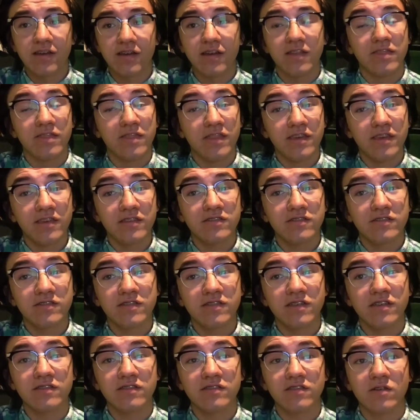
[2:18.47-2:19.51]
And this
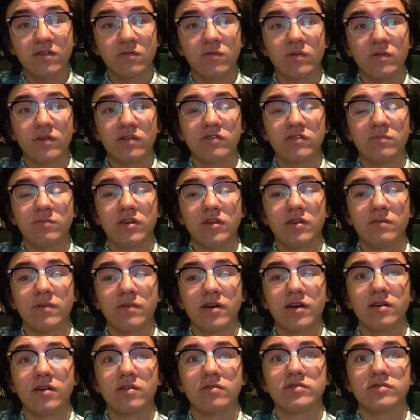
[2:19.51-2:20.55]
is going to be
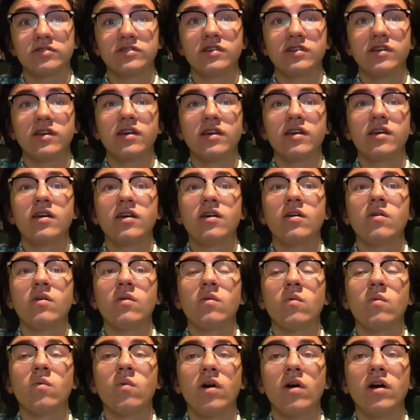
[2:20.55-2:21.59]
about
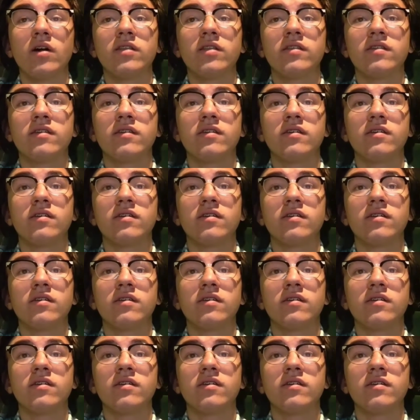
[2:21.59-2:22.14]
what